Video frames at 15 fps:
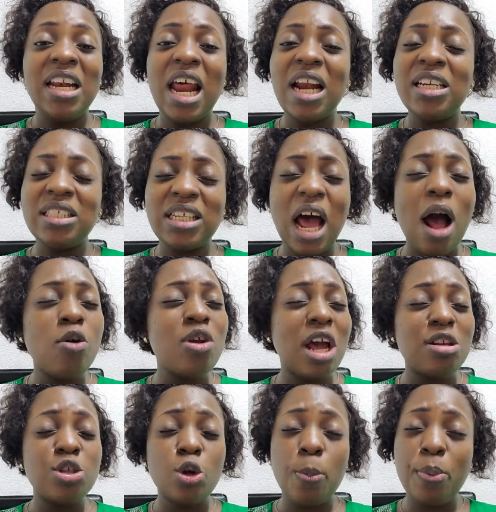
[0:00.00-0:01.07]
That is how you
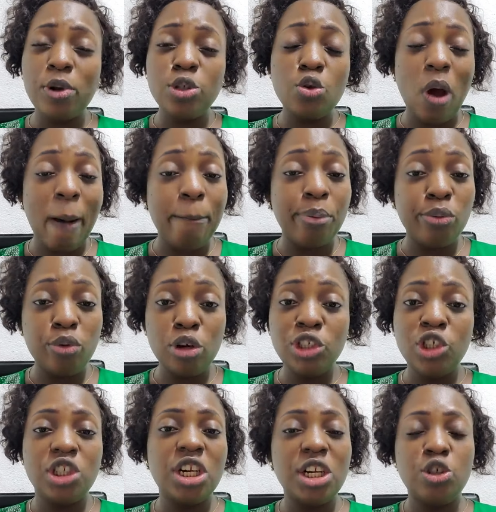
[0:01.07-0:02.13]
are supposed to
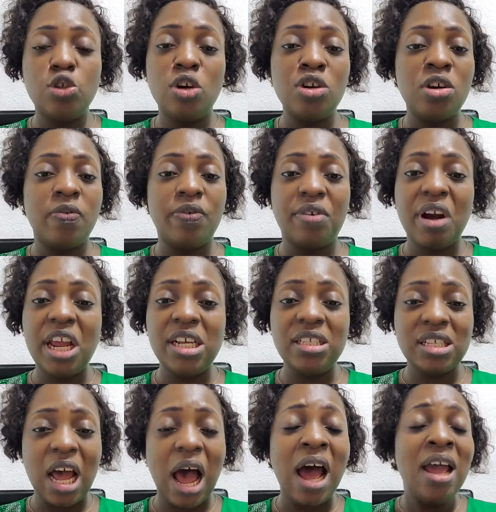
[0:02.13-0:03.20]
approach the throne of grace.